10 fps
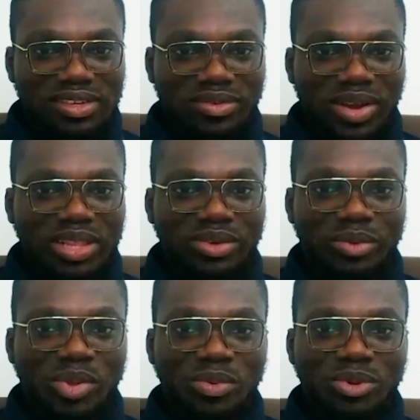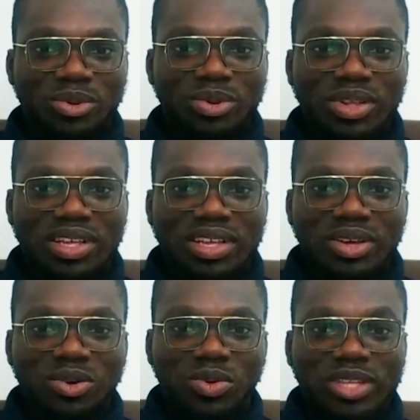right? There were people
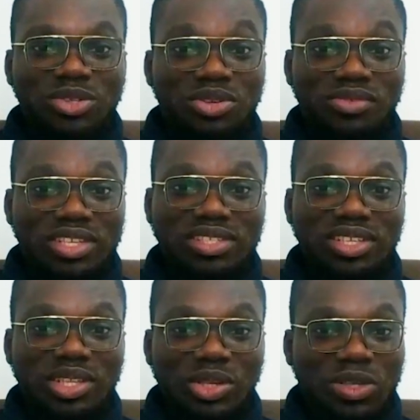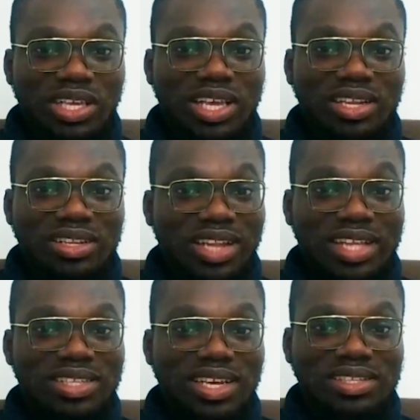who went to university in the UK in
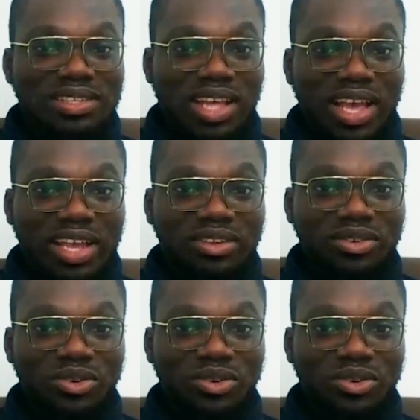1989